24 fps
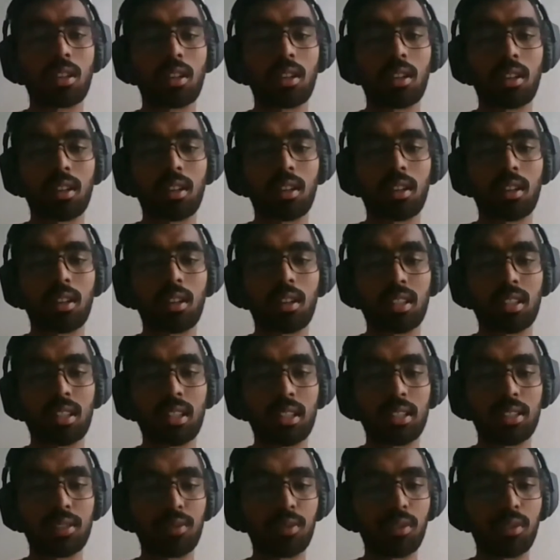sure.
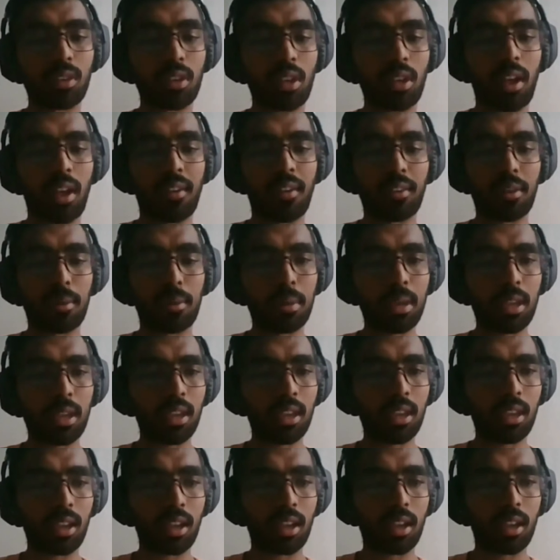Thanks for having
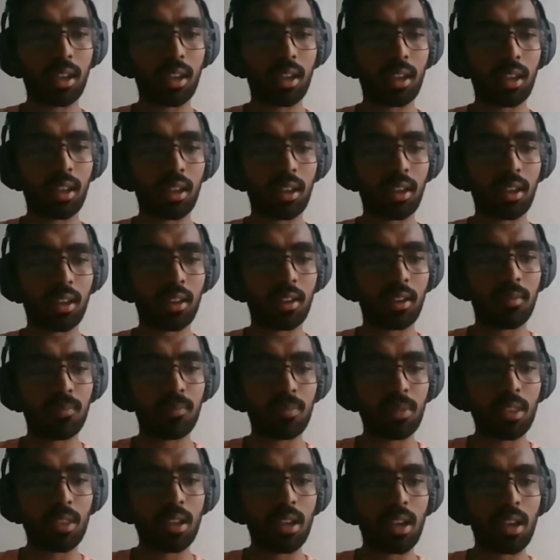me. And
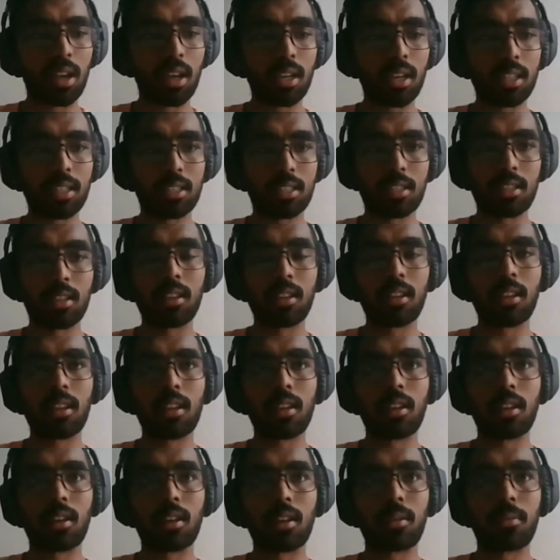I studied
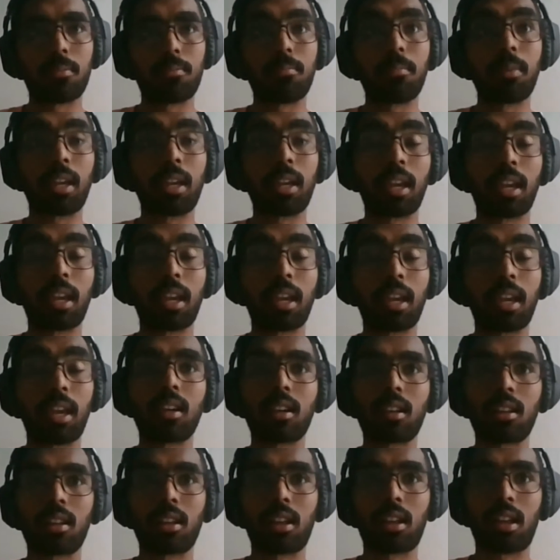
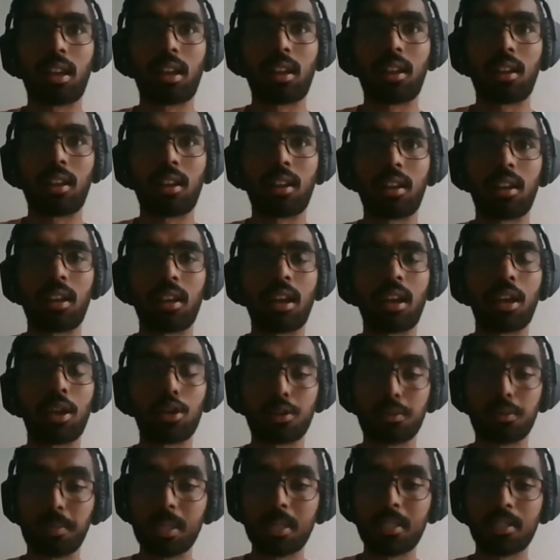mechanical and
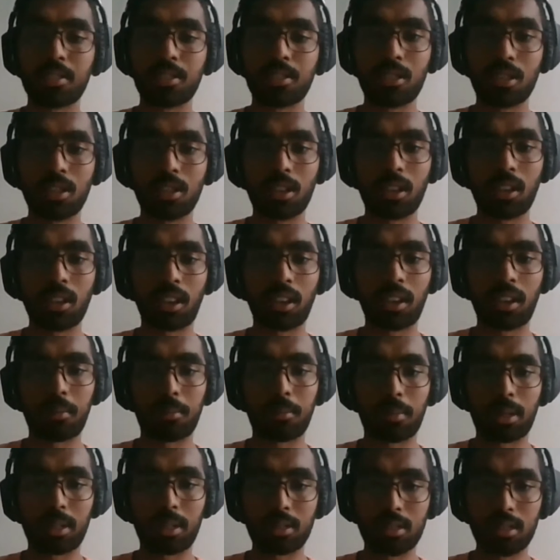aerospace engineering at
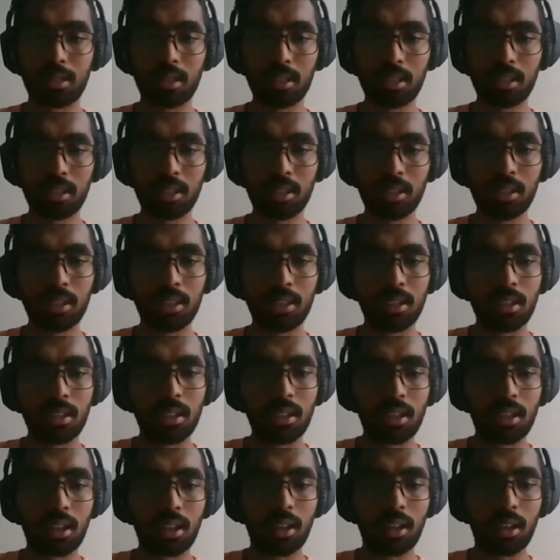Princeton.
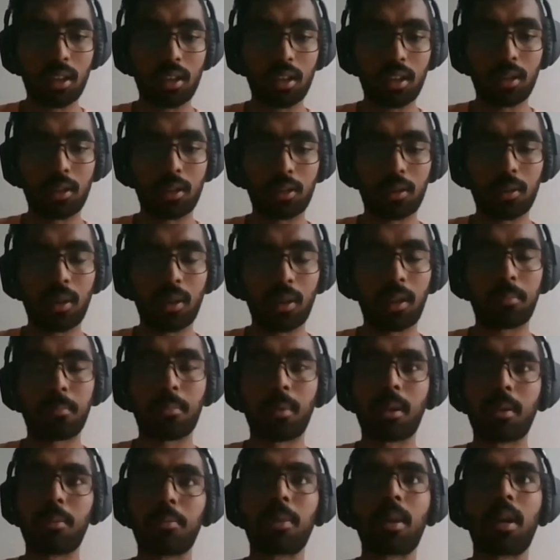And
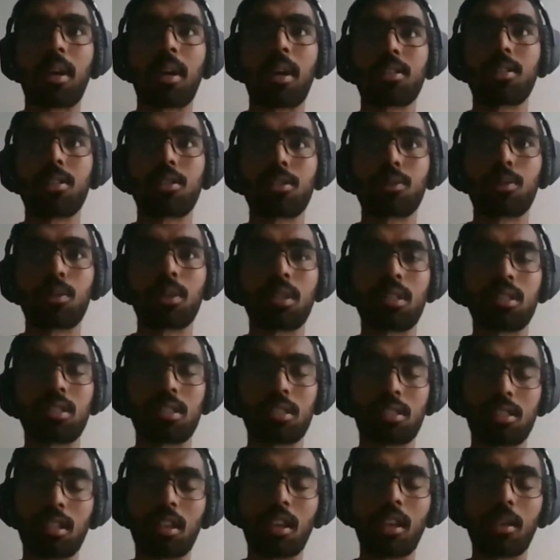my passions were
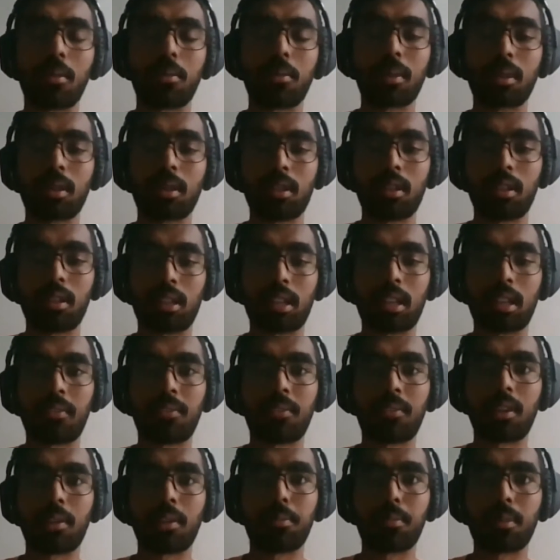sustainable
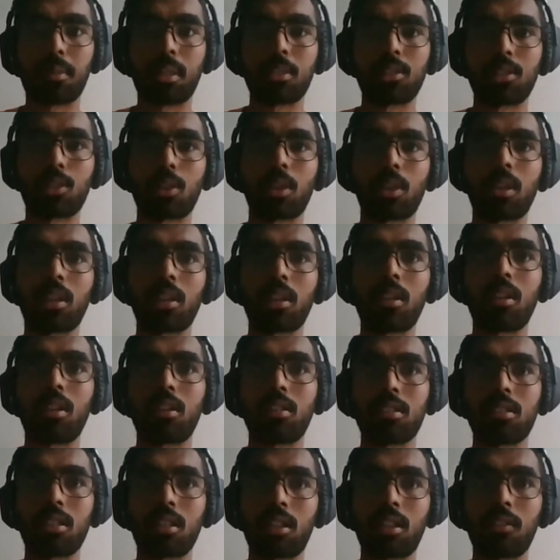development, so I did
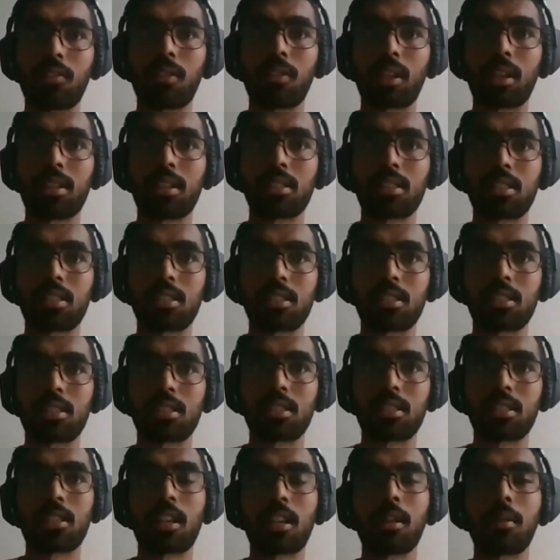certificates in
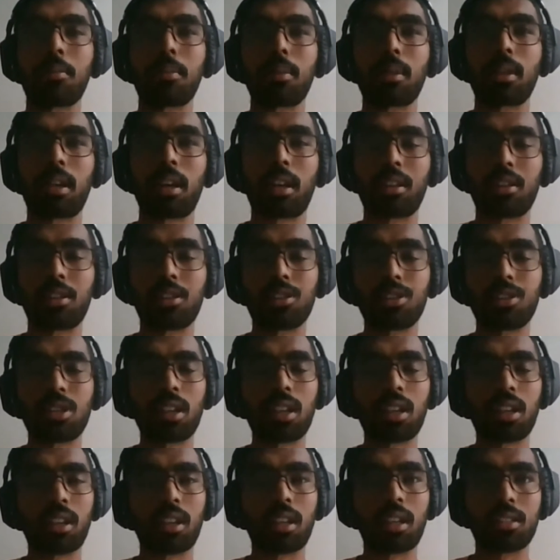sustainable
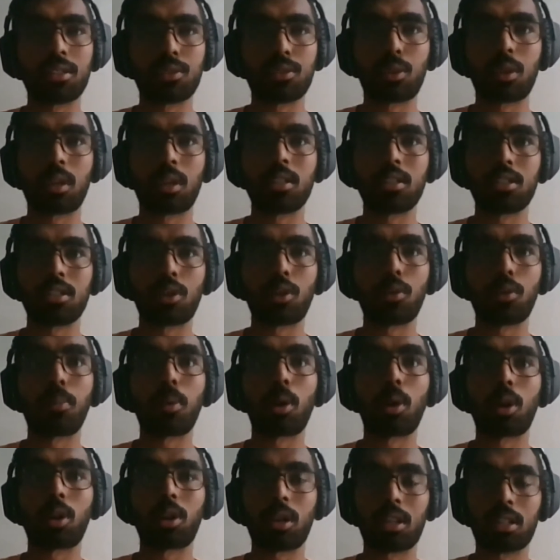energy and as well as
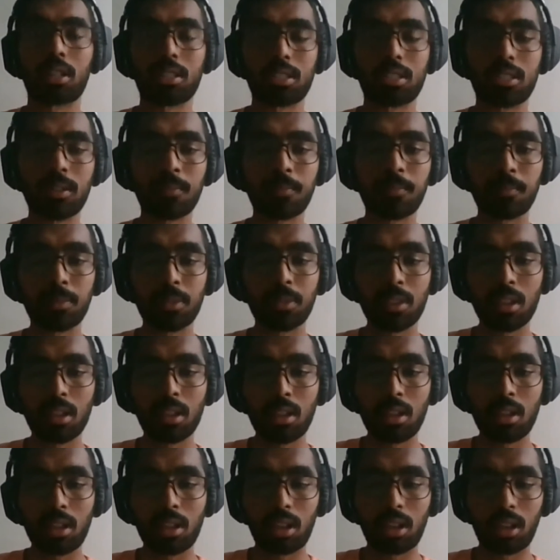robotics.
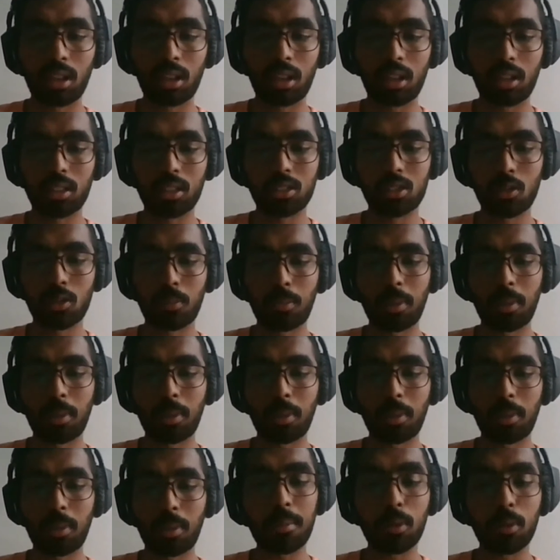So
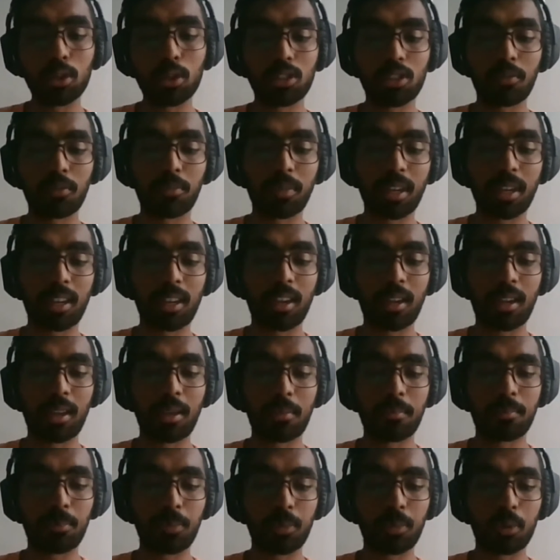mainly most of my
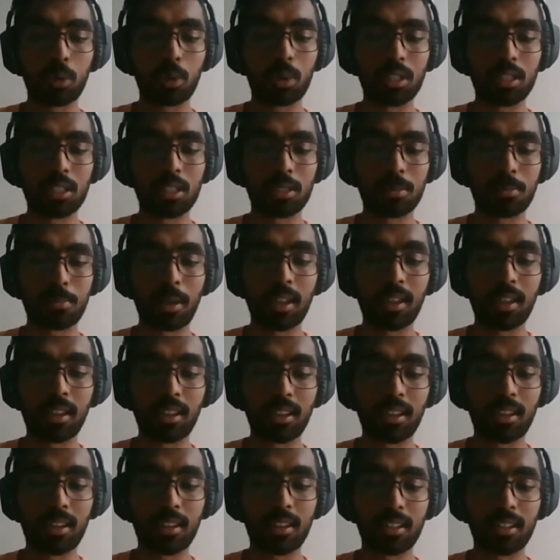time was
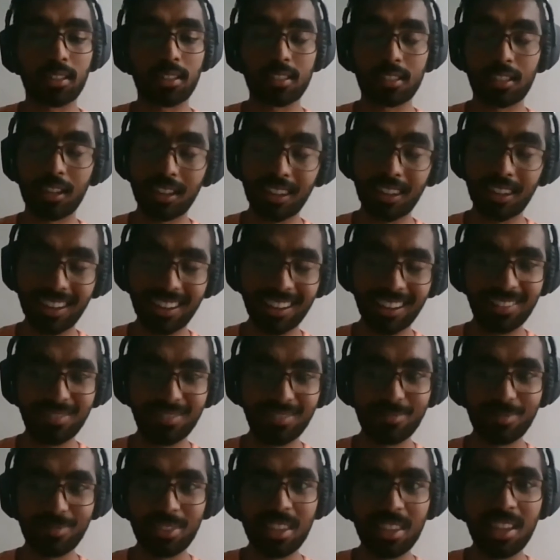spent studying.
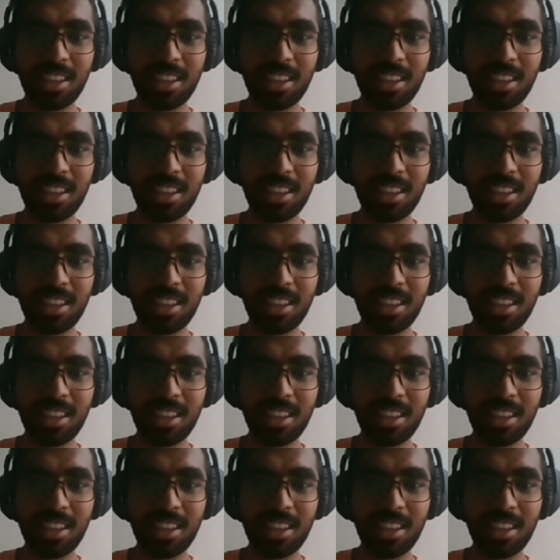